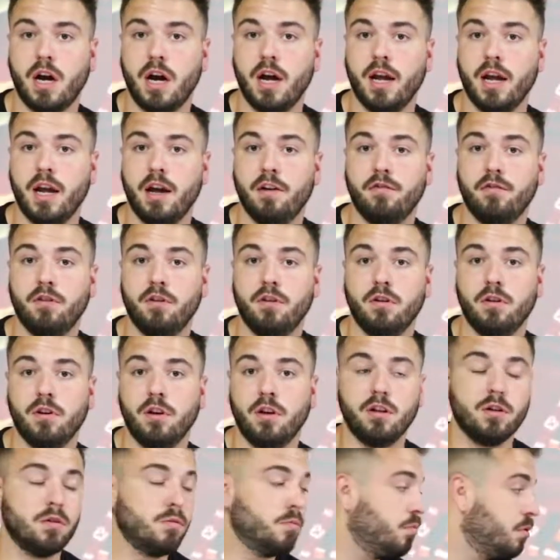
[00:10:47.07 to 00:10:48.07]
I have
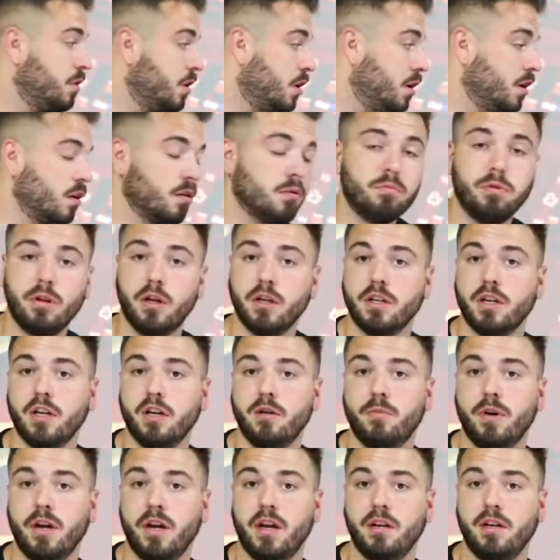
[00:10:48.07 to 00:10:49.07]
another plug plugged
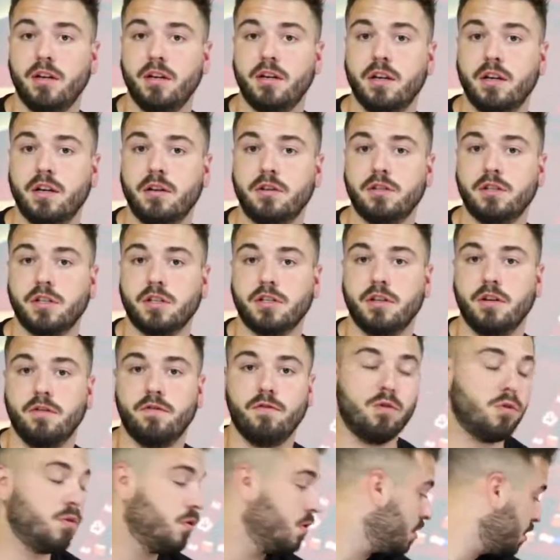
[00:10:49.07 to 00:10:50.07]
into my Nintendo
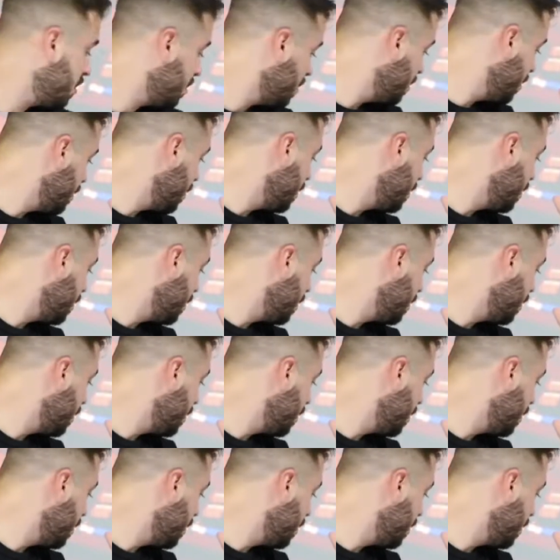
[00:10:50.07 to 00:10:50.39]
64,